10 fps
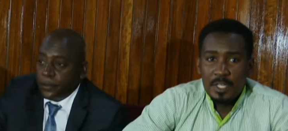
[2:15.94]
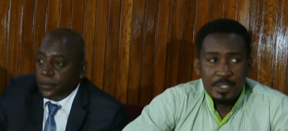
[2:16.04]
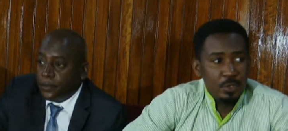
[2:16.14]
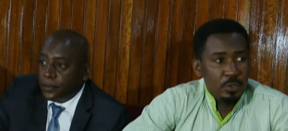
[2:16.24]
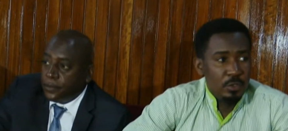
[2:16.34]

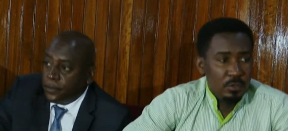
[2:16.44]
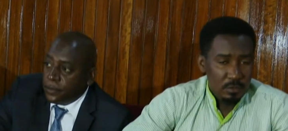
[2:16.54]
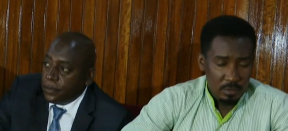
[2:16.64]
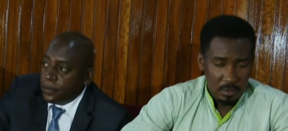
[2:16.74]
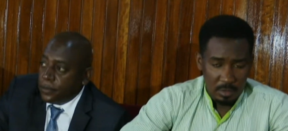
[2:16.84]
Speaker 1: the
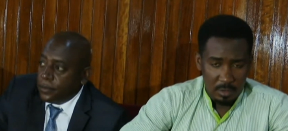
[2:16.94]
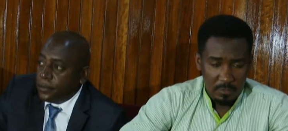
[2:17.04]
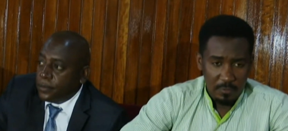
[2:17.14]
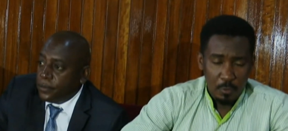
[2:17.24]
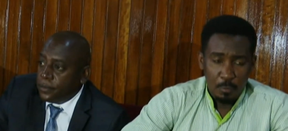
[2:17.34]
National
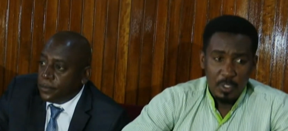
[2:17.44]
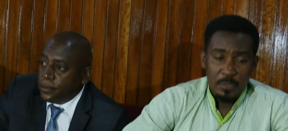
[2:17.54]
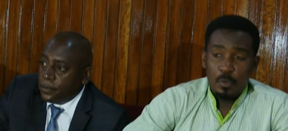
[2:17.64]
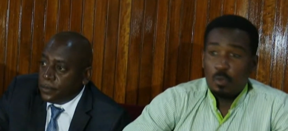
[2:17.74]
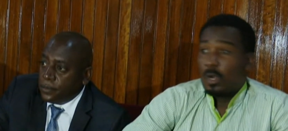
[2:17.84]

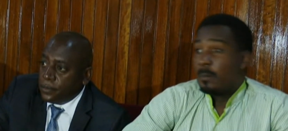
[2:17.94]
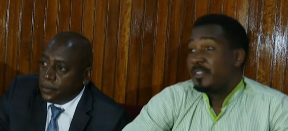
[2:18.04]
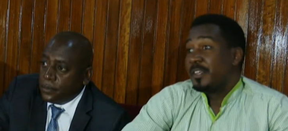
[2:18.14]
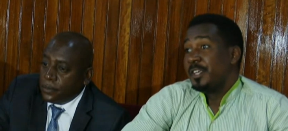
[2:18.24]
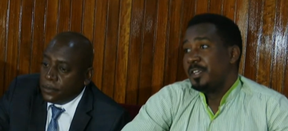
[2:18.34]
Development
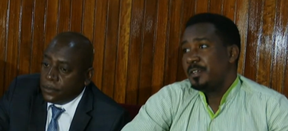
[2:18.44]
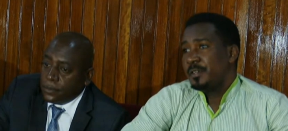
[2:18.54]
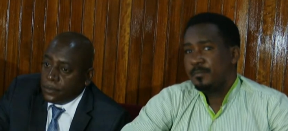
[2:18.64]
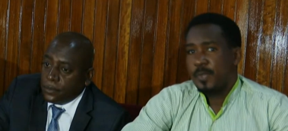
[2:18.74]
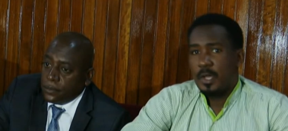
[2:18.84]
Program
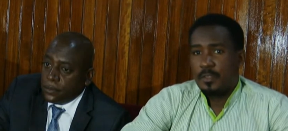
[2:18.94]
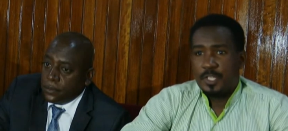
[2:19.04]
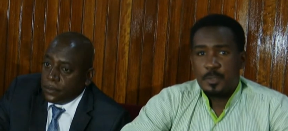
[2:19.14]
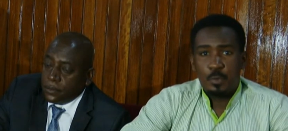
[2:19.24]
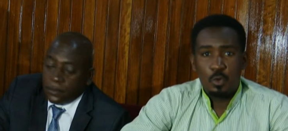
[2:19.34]
3.
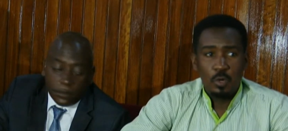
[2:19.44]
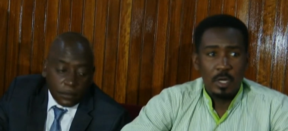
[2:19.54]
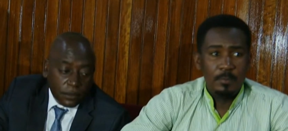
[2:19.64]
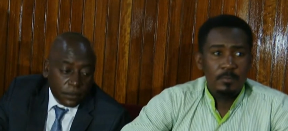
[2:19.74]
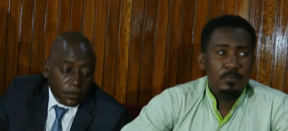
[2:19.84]
And this
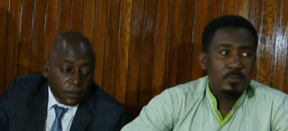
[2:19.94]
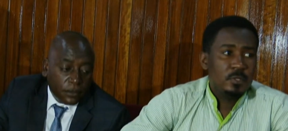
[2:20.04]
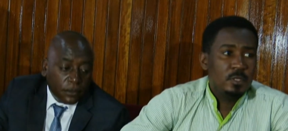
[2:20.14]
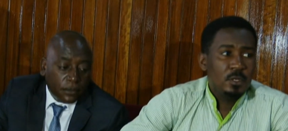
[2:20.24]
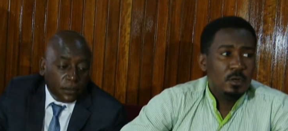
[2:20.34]

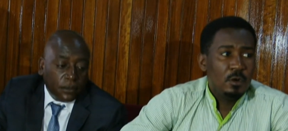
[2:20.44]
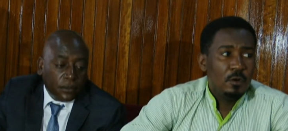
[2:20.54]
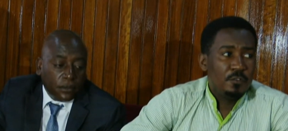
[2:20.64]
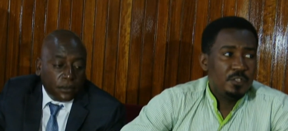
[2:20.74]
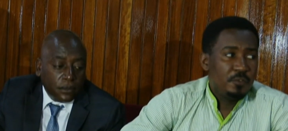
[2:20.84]
program
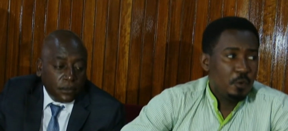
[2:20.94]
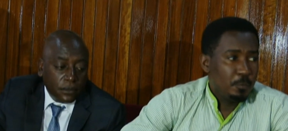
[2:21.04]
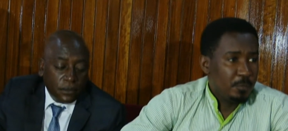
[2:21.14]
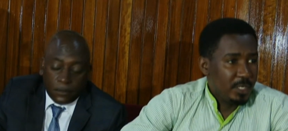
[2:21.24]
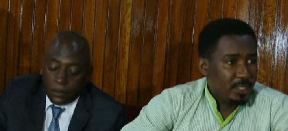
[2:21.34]

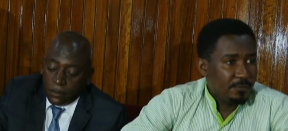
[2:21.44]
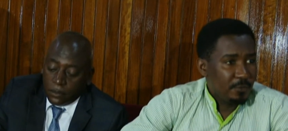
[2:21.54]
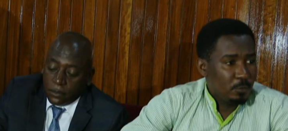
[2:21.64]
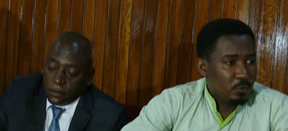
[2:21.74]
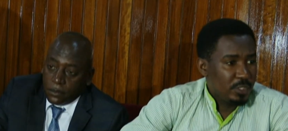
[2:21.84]
of
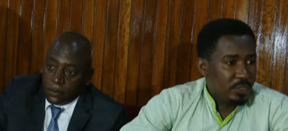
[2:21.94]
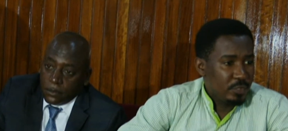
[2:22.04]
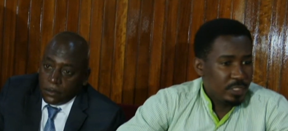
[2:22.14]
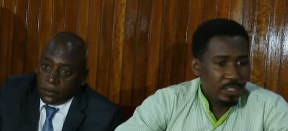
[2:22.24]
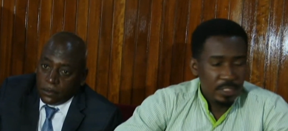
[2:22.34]
development from
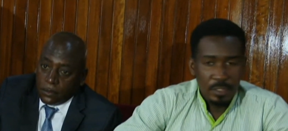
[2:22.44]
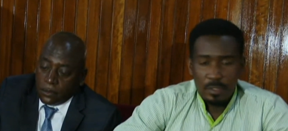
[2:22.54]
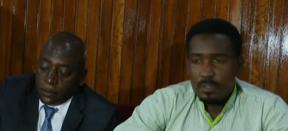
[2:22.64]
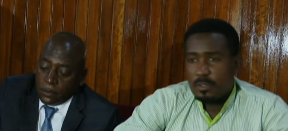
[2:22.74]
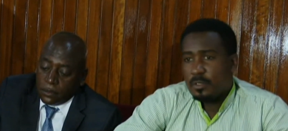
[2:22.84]

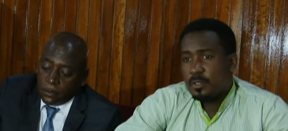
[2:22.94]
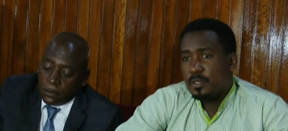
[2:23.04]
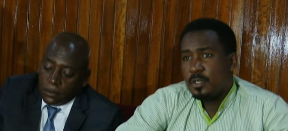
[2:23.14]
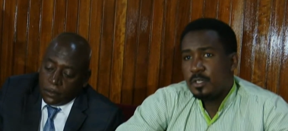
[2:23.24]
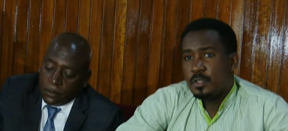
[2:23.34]
2020
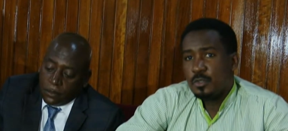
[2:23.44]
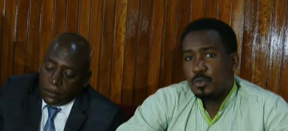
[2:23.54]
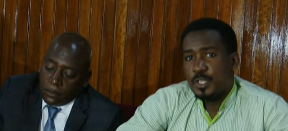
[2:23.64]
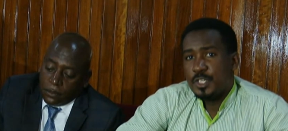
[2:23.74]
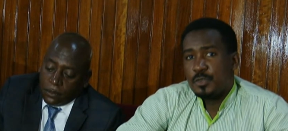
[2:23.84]
to
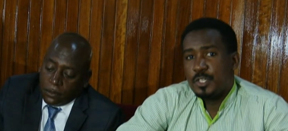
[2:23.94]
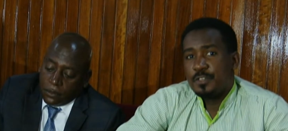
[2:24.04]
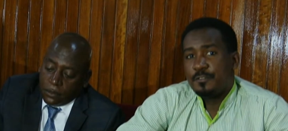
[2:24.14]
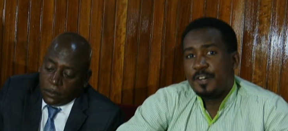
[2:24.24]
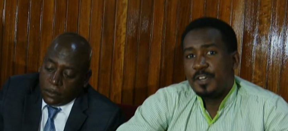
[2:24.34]

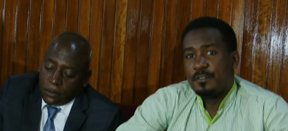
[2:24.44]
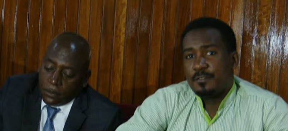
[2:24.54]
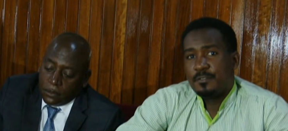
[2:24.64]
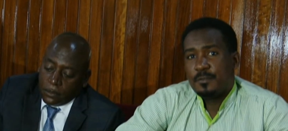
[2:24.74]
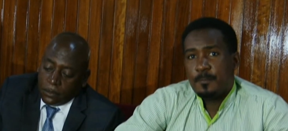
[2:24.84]

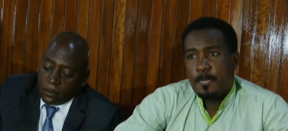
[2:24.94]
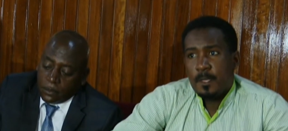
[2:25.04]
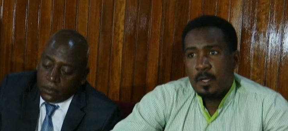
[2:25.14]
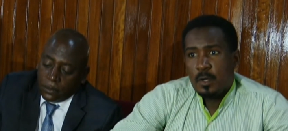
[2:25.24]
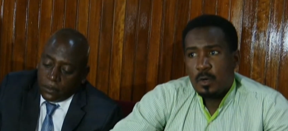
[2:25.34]
2025
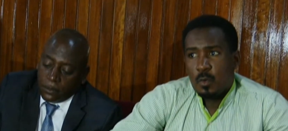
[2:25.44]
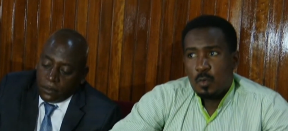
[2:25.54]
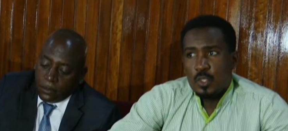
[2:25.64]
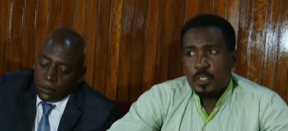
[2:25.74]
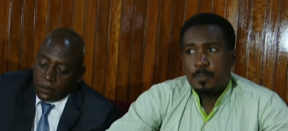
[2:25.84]

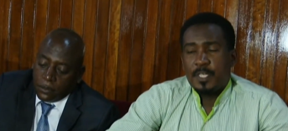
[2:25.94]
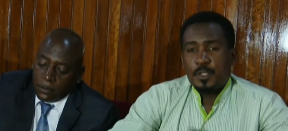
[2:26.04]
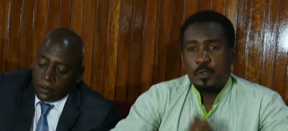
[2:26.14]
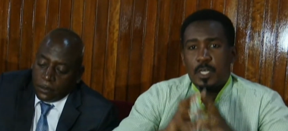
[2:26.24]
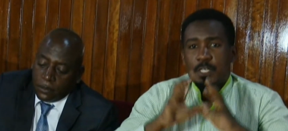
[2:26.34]

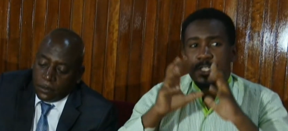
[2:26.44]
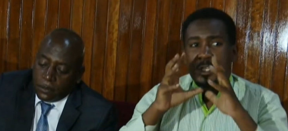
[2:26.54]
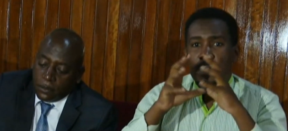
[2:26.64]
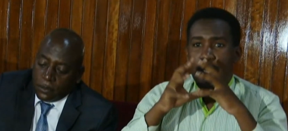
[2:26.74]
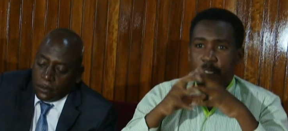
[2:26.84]
was
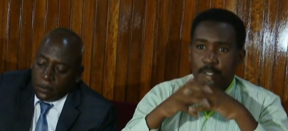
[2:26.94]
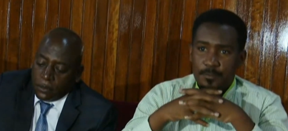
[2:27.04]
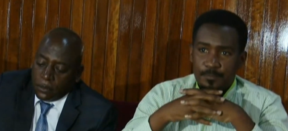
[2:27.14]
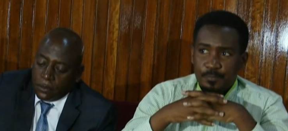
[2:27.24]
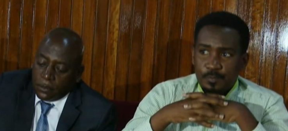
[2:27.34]
particularly
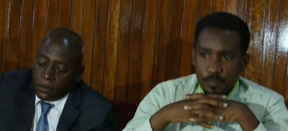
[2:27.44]
centered